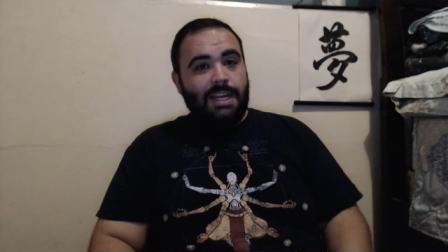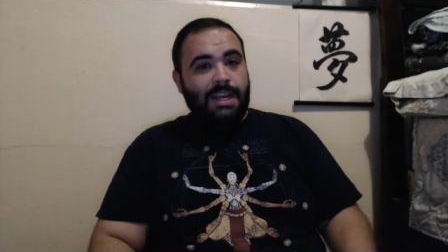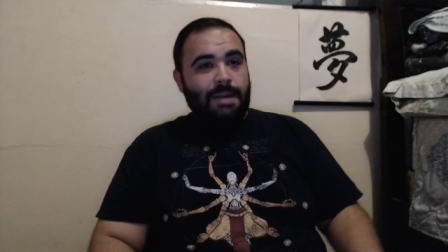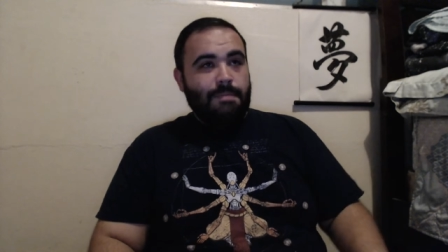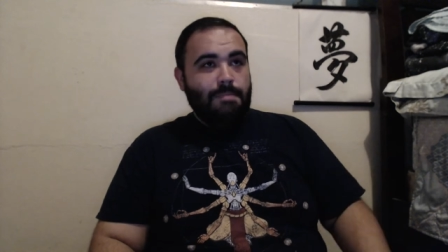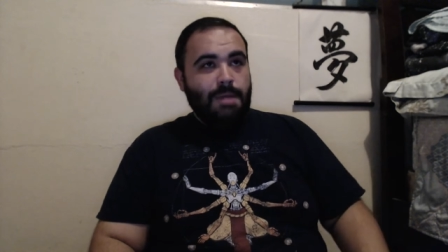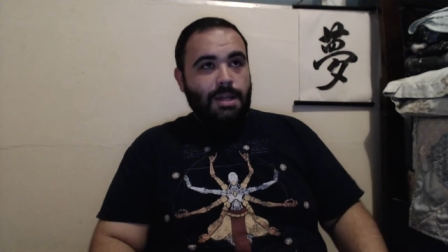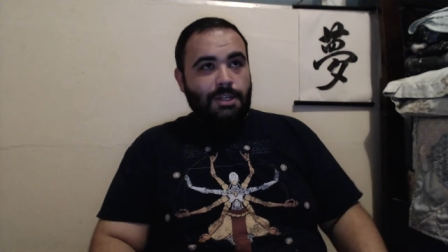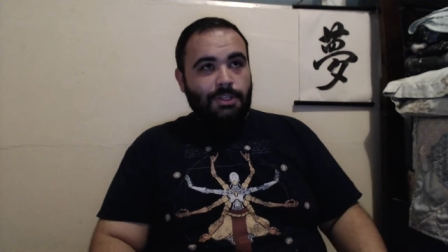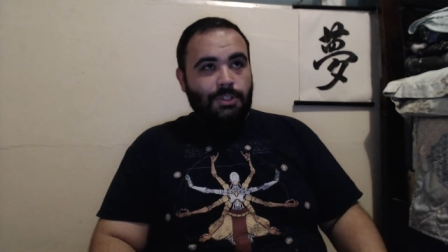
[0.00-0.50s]
like I
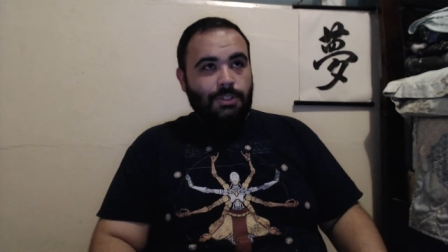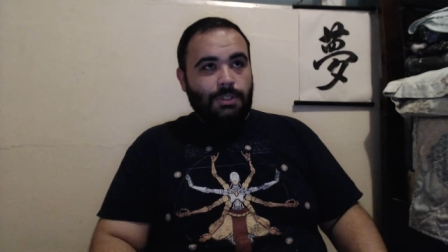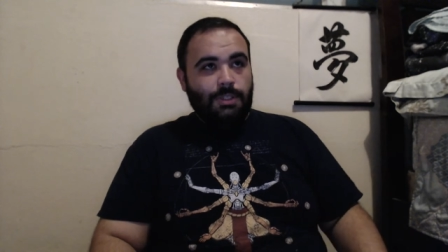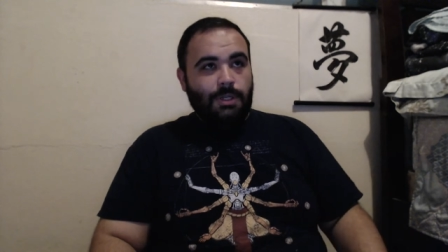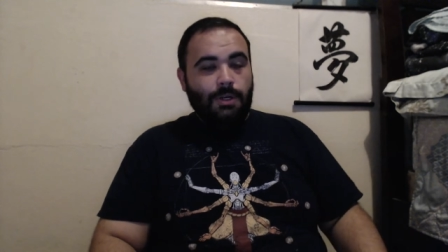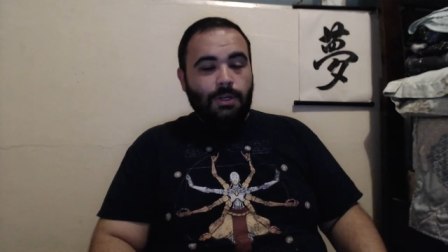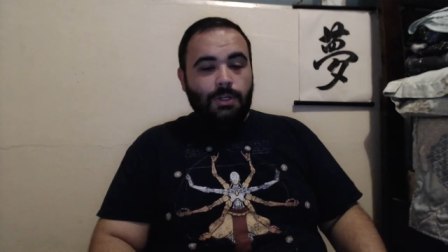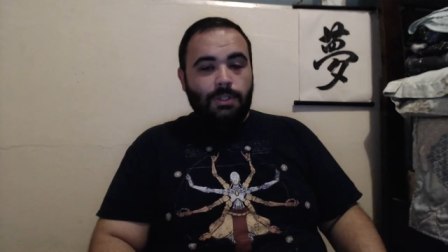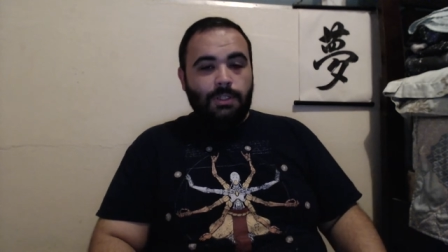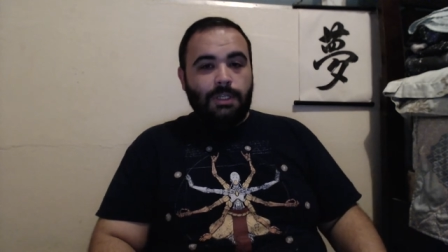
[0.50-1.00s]
mentioned
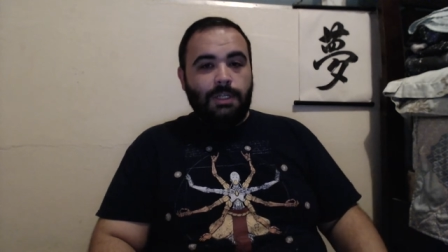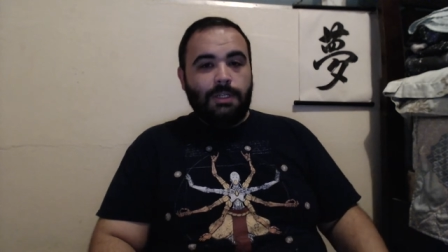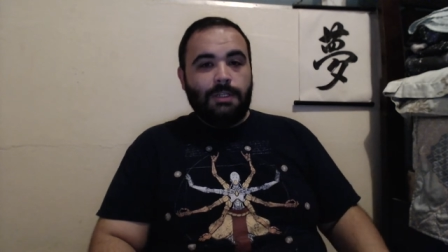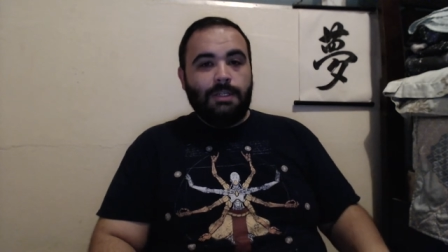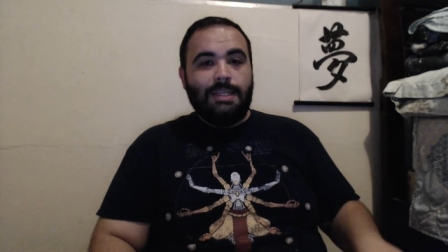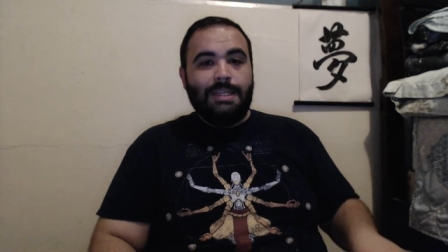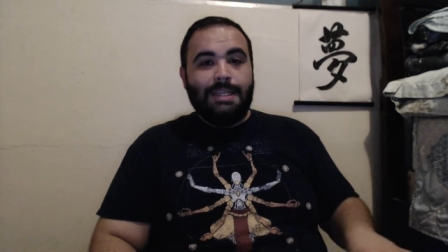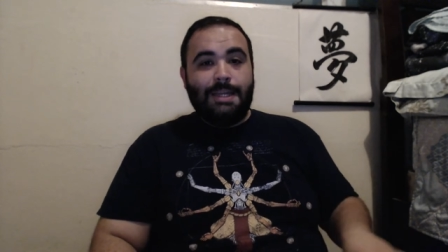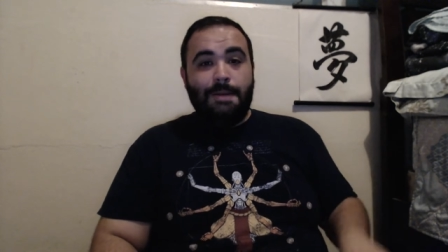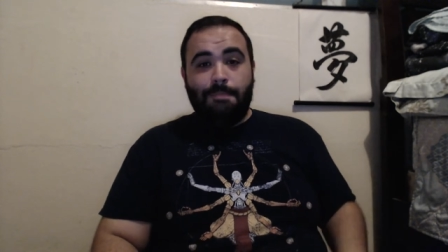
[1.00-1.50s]

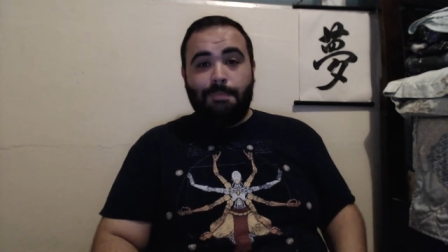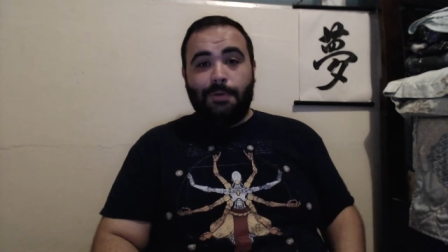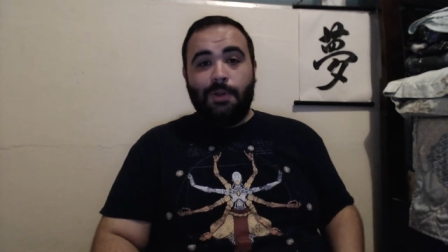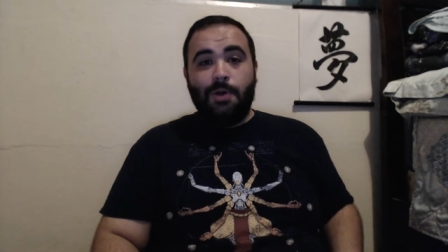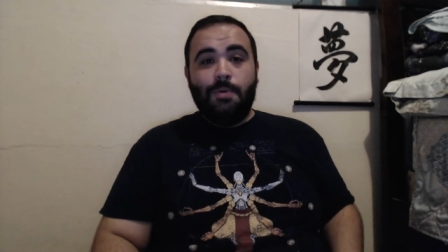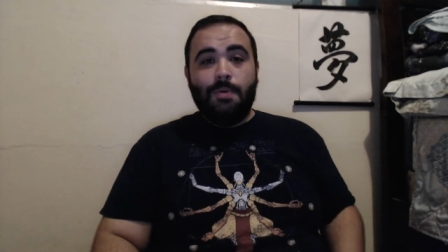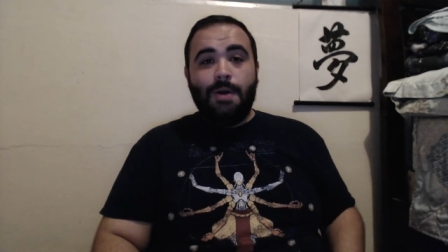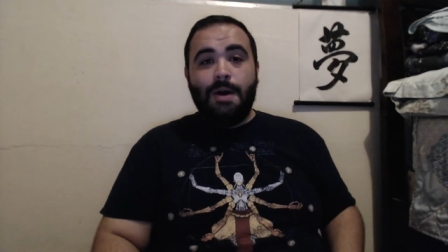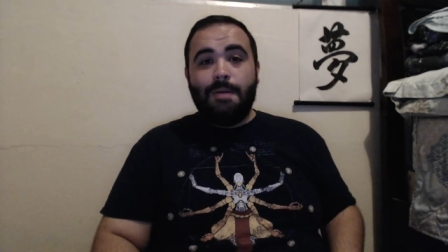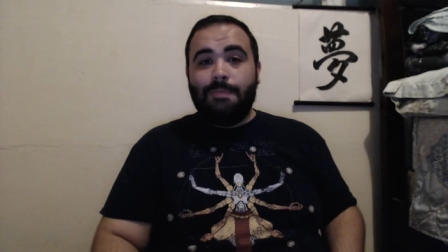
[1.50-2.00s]
earlier, they
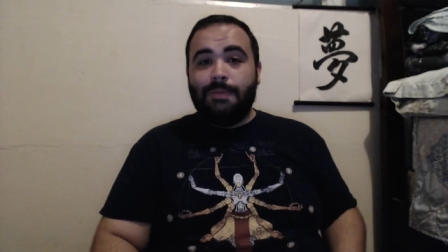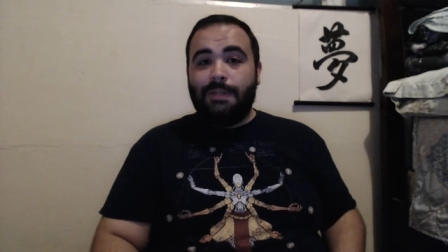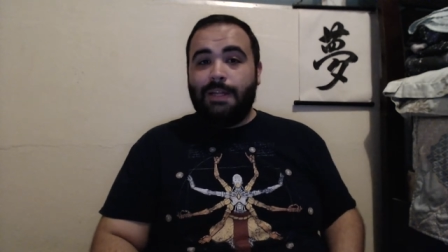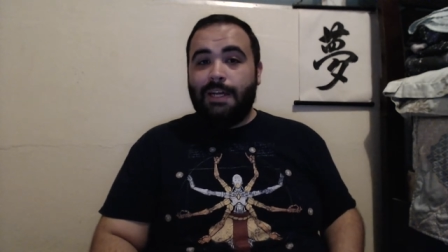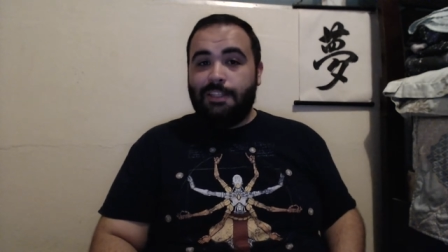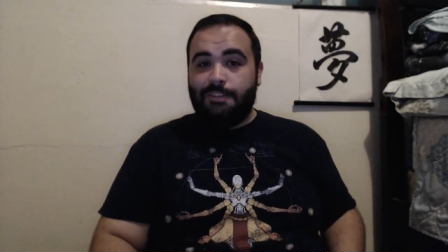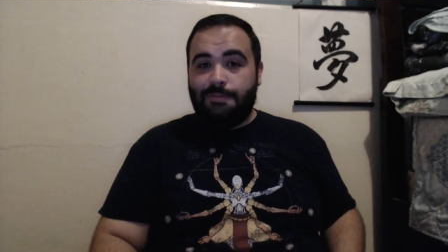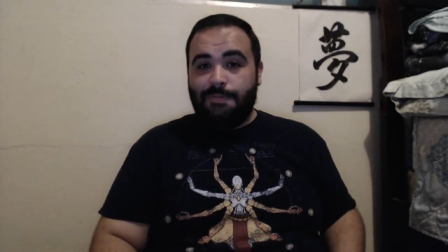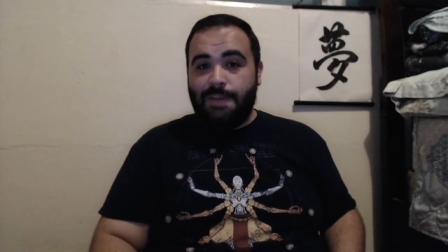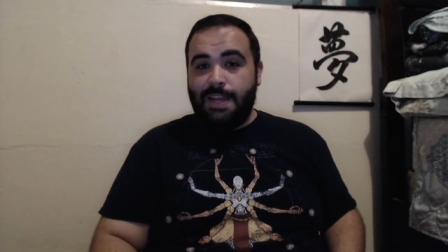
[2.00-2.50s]
blow up
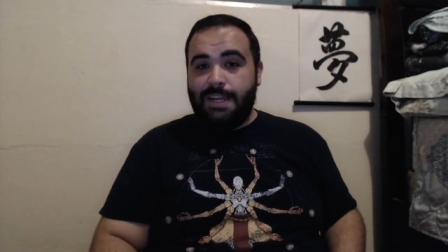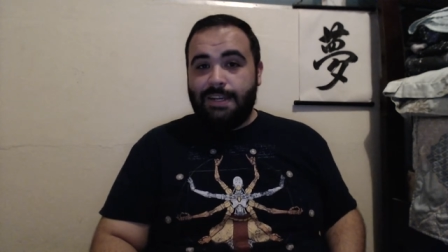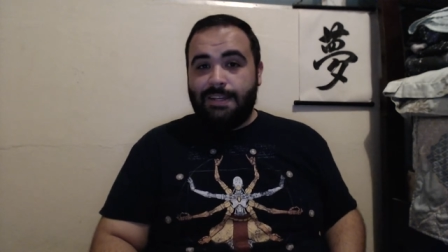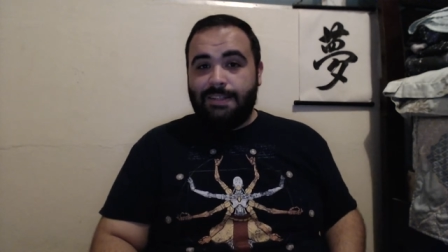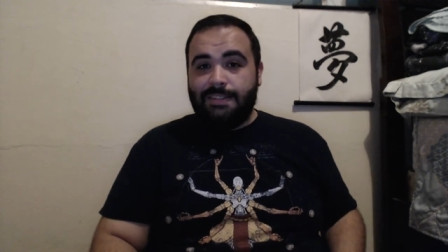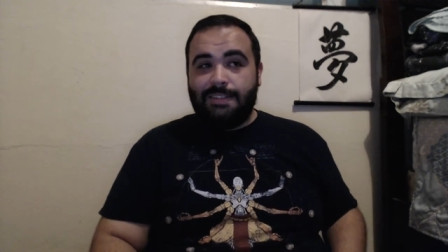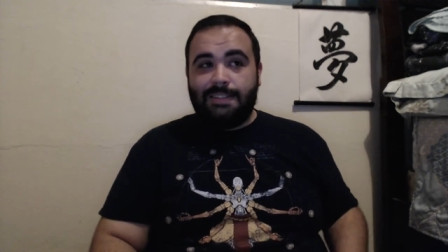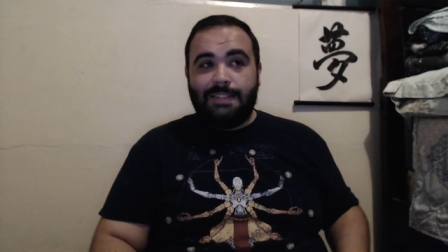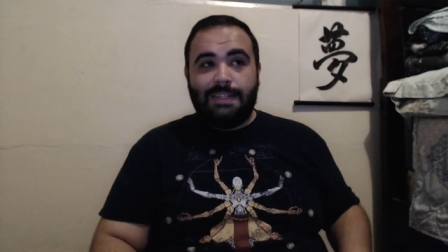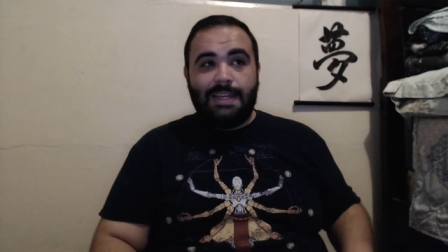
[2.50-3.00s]
Las
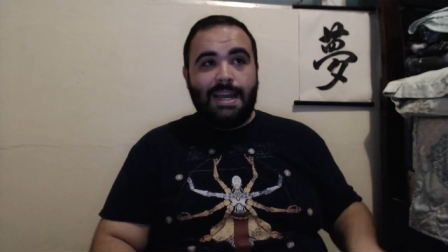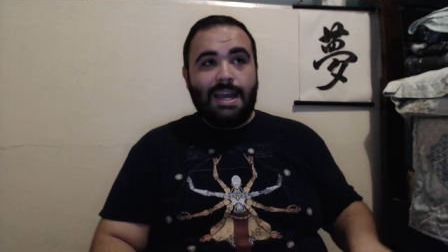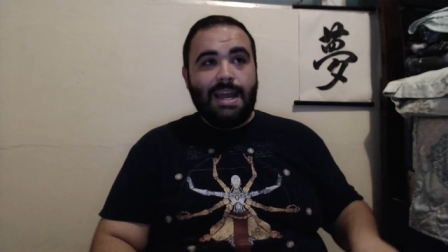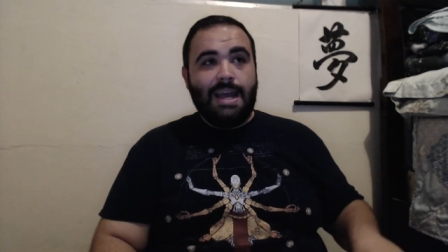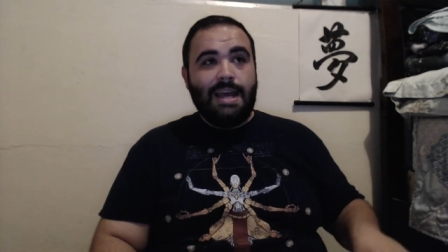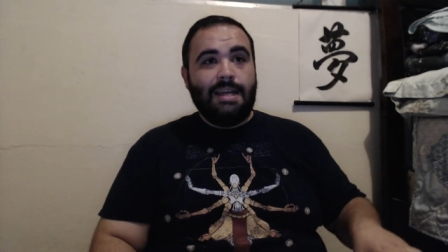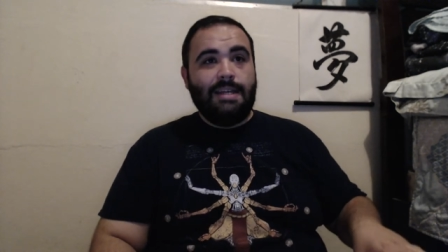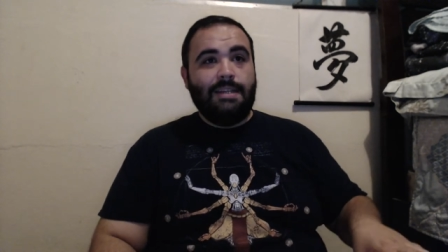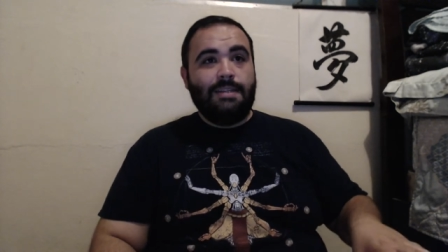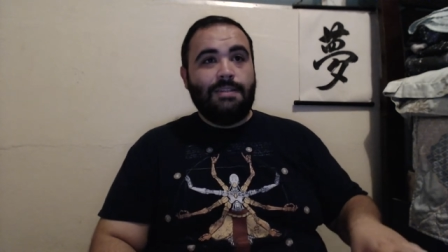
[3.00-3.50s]
Vegas,
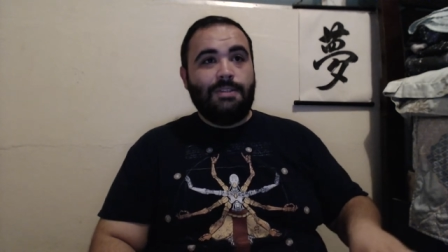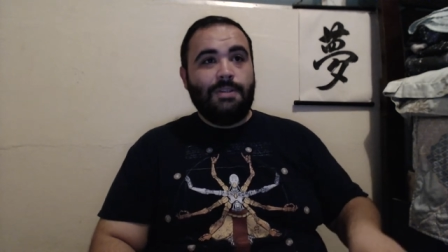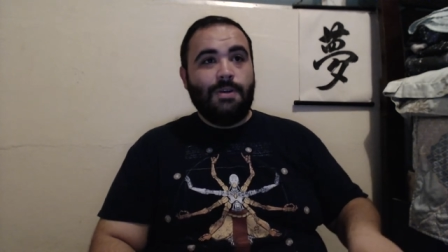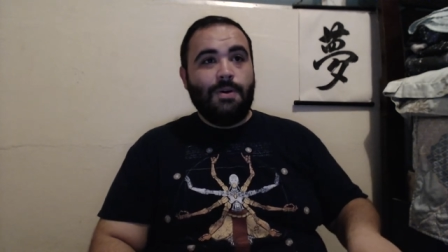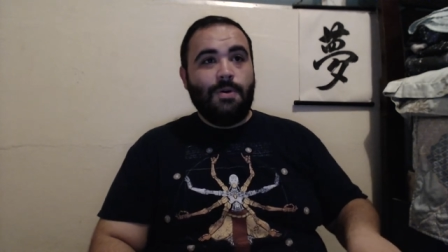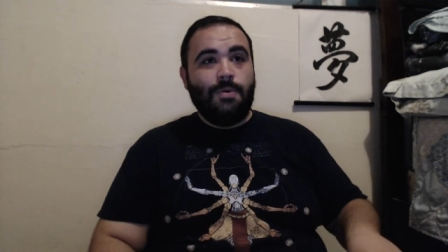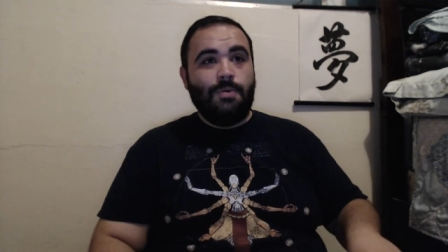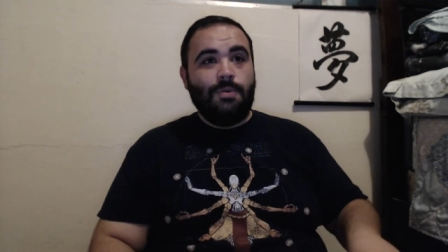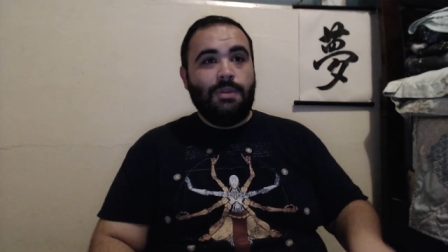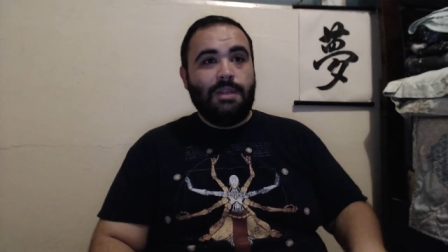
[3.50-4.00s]

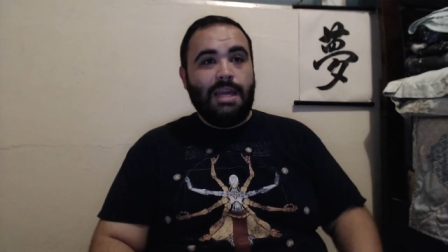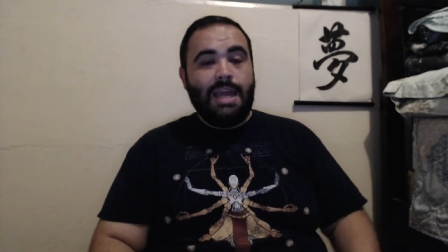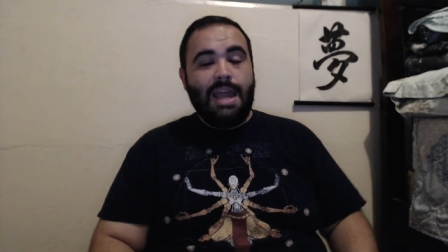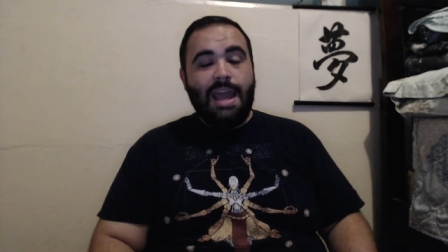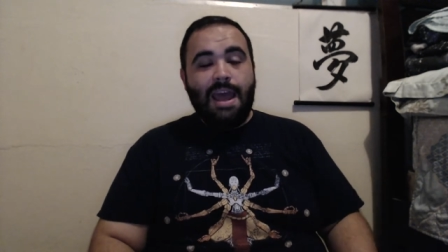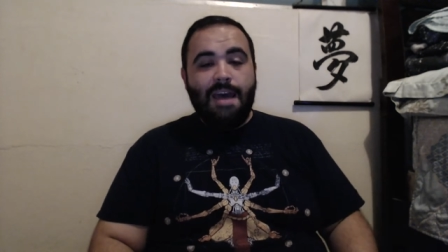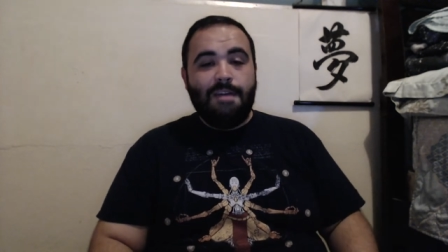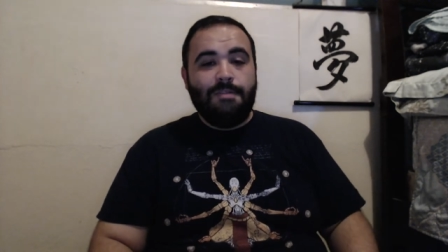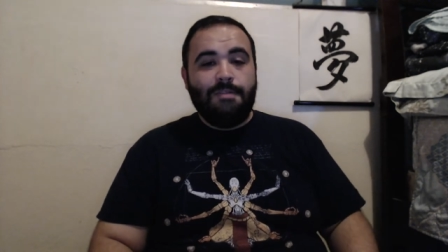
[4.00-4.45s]
so they have